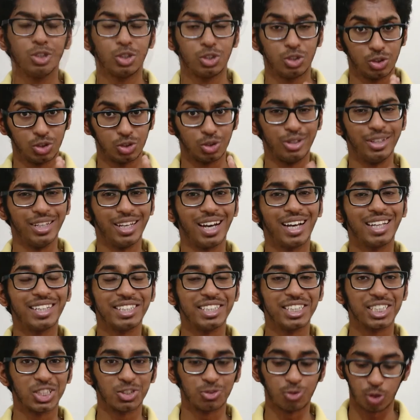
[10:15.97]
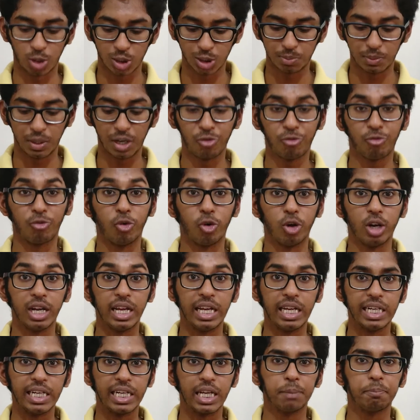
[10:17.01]
So yeah, this was my full
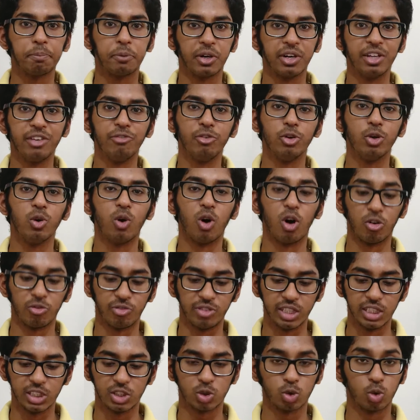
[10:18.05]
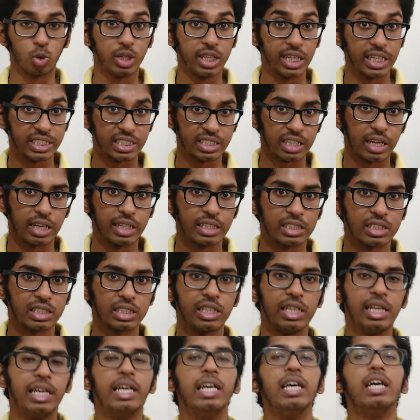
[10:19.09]
in-depth review of the Sony SRS
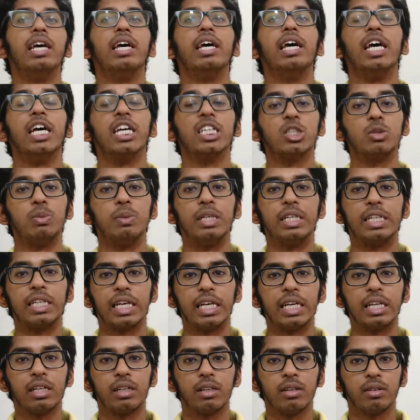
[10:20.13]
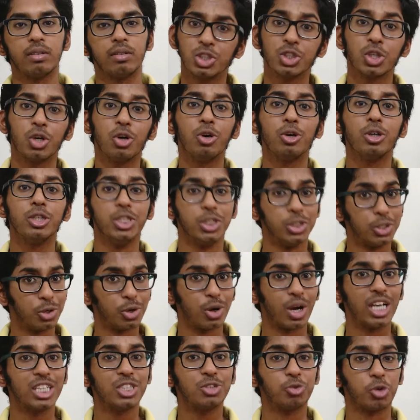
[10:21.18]
XB-10. So you know
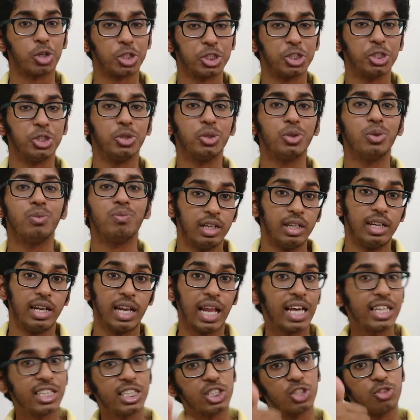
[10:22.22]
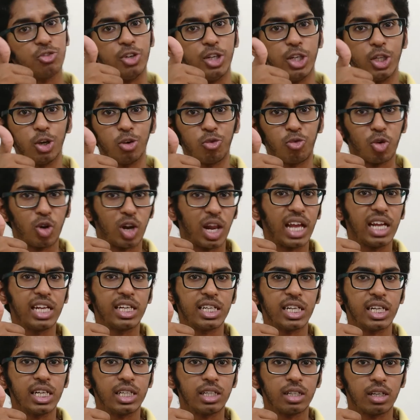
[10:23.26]
guys what to do. Like this video if you liked
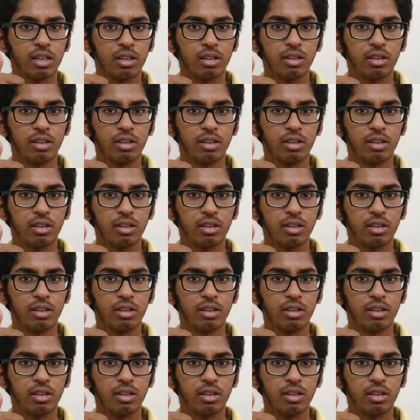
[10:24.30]
it.